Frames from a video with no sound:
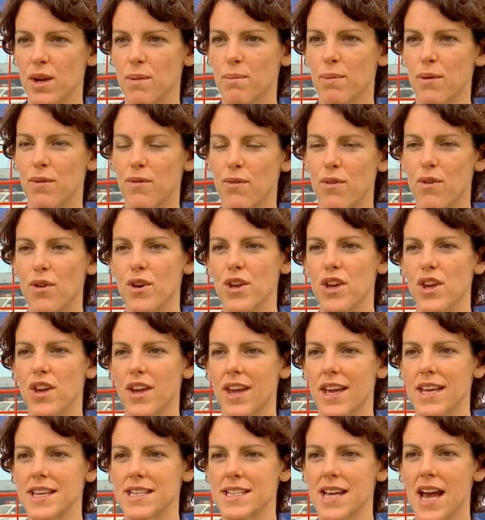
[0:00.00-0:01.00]
before you
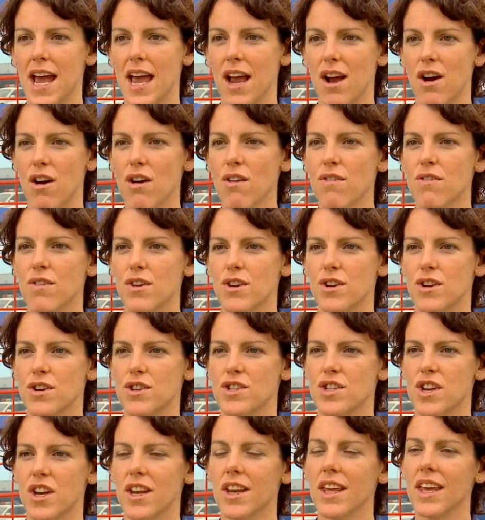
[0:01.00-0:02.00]
can take off on your
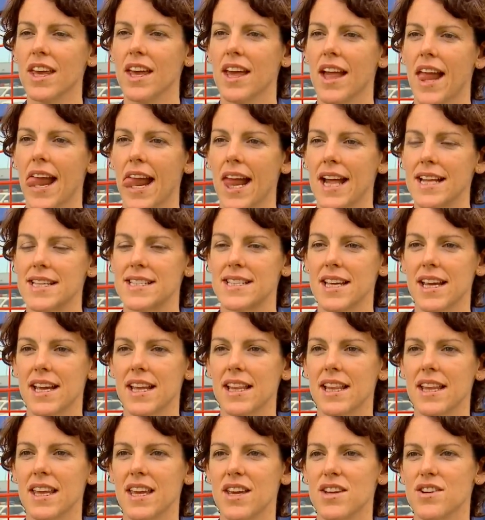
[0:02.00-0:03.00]
journey. And
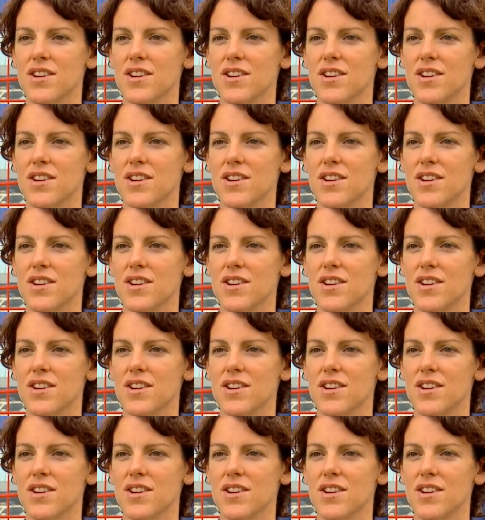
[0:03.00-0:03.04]
secondly, you